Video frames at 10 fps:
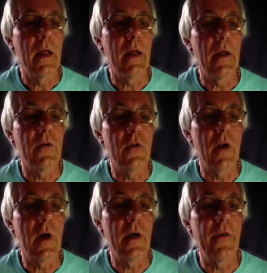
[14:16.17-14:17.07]
in
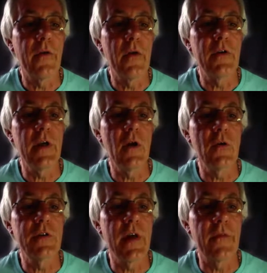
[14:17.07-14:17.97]
July
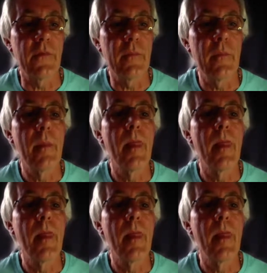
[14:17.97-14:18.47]
1307